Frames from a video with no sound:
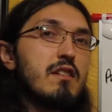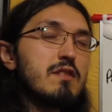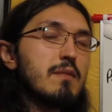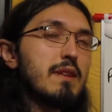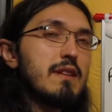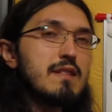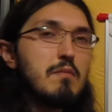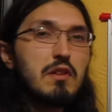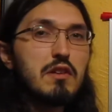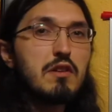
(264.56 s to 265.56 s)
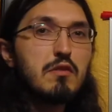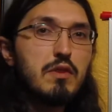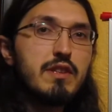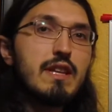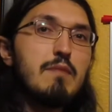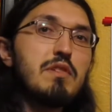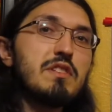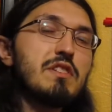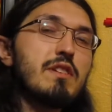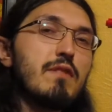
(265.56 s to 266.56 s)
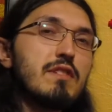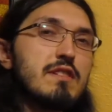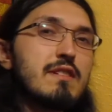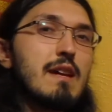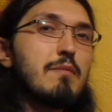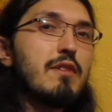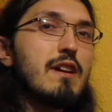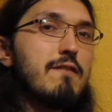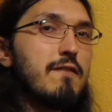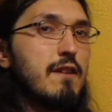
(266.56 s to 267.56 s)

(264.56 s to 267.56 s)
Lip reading: to do something similar with a position versus time graph,